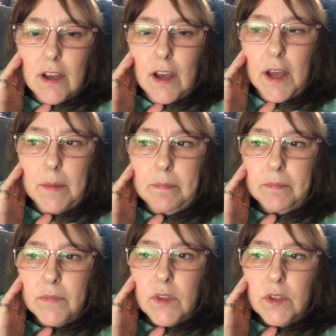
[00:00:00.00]
Um,
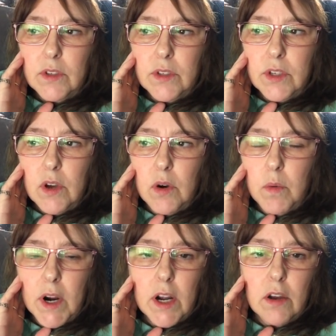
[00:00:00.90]
so
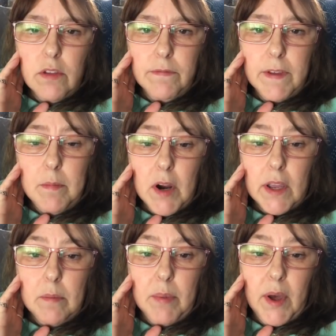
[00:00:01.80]
we're going to go to the flea market,